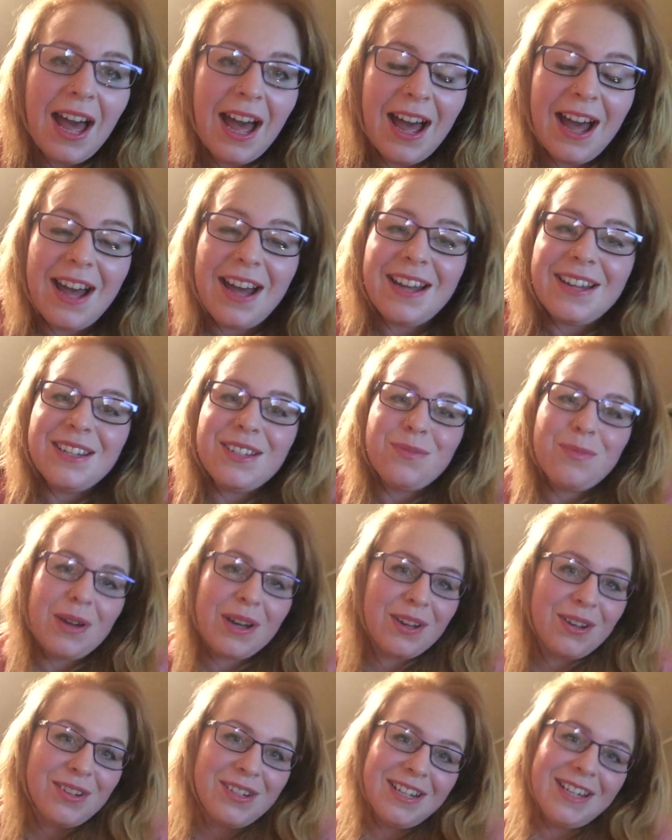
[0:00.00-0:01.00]
and
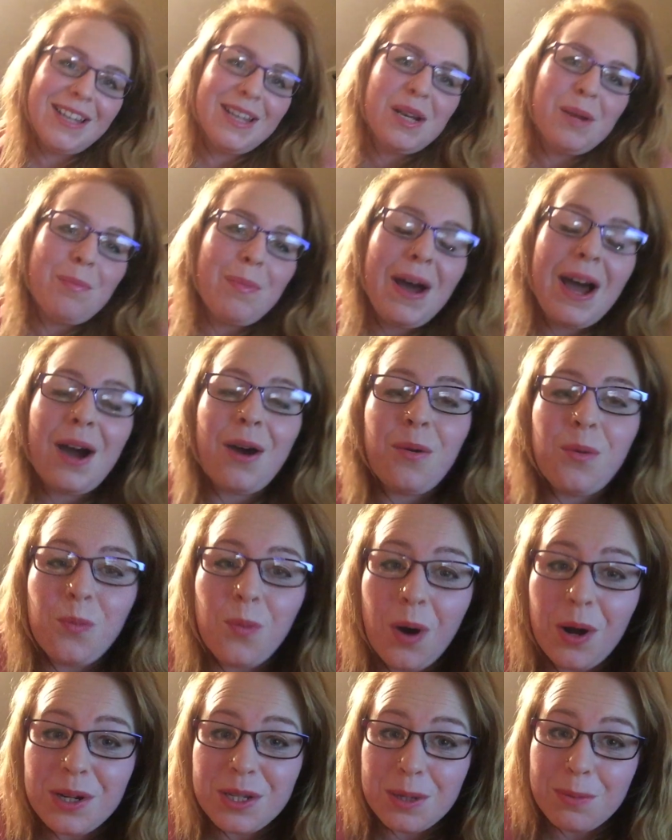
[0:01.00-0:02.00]
we're going to learn about
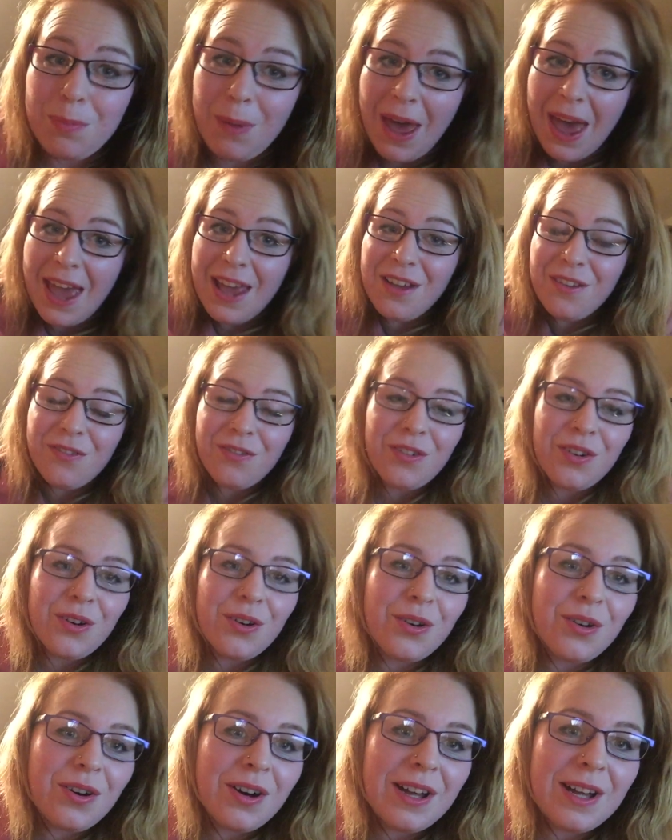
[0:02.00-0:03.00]
what to pay
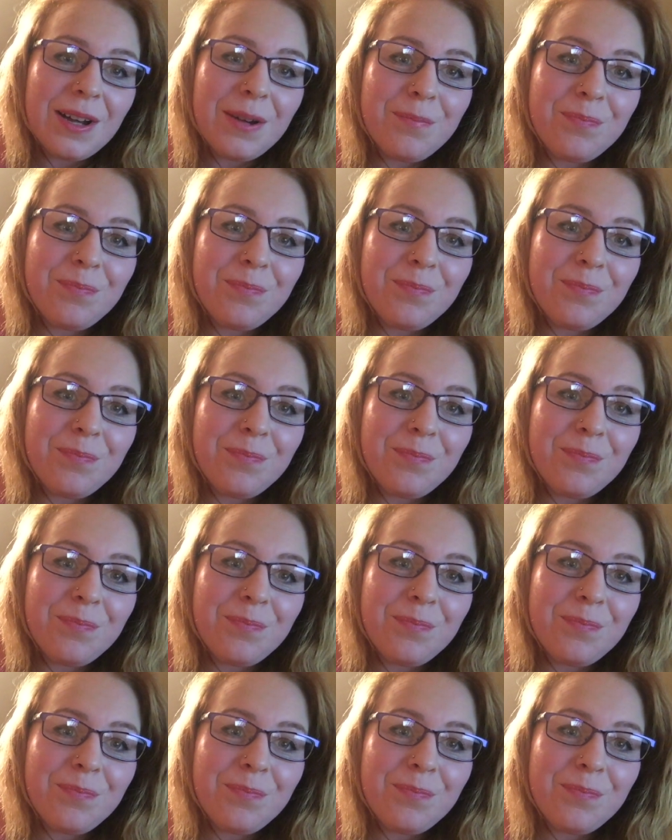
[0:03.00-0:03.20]
for,